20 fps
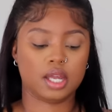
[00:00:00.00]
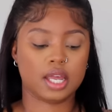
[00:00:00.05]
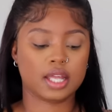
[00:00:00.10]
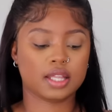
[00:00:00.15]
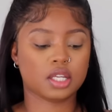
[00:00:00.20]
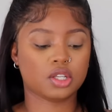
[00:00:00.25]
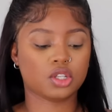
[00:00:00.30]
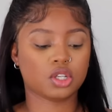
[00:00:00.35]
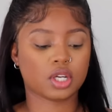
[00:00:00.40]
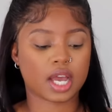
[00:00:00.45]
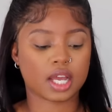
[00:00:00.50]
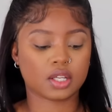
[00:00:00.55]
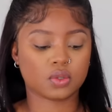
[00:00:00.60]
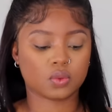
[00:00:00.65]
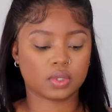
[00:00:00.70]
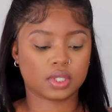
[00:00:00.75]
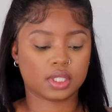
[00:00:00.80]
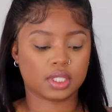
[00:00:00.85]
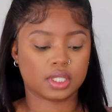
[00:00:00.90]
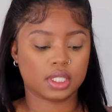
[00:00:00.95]
And then you
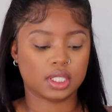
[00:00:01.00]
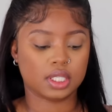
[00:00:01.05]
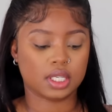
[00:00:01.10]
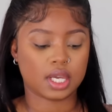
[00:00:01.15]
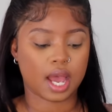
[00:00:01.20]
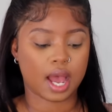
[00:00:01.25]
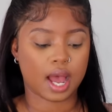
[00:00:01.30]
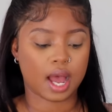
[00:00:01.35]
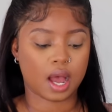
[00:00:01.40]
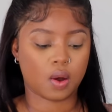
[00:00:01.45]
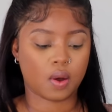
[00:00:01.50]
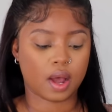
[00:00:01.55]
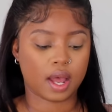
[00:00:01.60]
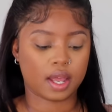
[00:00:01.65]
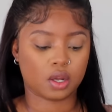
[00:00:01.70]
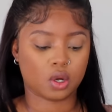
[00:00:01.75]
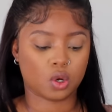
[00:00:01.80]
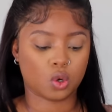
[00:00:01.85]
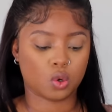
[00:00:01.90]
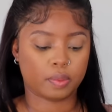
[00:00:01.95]
guys will see how
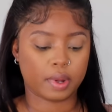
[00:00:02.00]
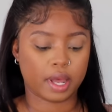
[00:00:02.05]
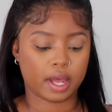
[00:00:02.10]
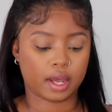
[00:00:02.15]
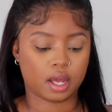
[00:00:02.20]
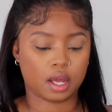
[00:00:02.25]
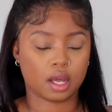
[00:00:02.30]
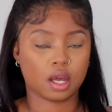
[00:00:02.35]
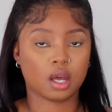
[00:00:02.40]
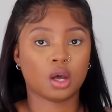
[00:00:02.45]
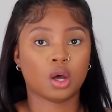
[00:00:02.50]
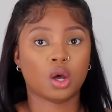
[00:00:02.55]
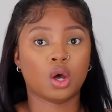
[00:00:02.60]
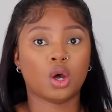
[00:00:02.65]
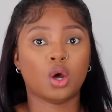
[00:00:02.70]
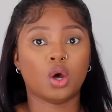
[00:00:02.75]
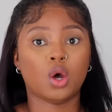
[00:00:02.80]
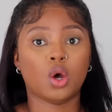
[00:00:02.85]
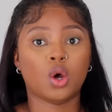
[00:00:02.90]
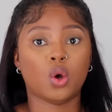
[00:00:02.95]
I go back
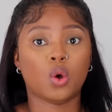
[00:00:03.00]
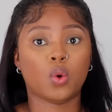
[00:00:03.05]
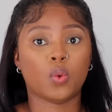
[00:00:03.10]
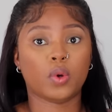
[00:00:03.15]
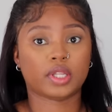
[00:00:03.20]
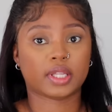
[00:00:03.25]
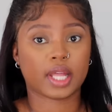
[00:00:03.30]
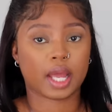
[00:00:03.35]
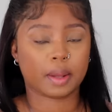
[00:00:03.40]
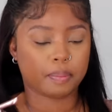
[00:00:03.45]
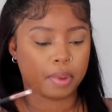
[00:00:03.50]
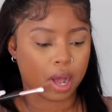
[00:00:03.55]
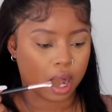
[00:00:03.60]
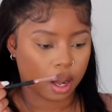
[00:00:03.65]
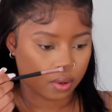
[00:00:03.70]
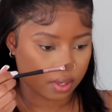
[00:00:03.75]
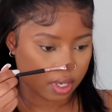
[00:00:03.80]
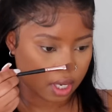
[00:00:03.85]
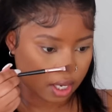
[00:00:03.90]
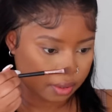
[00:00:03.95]
with that
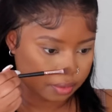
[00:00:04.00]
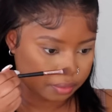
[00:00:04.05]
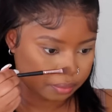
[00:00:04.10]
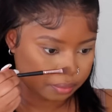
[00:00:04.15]
powder.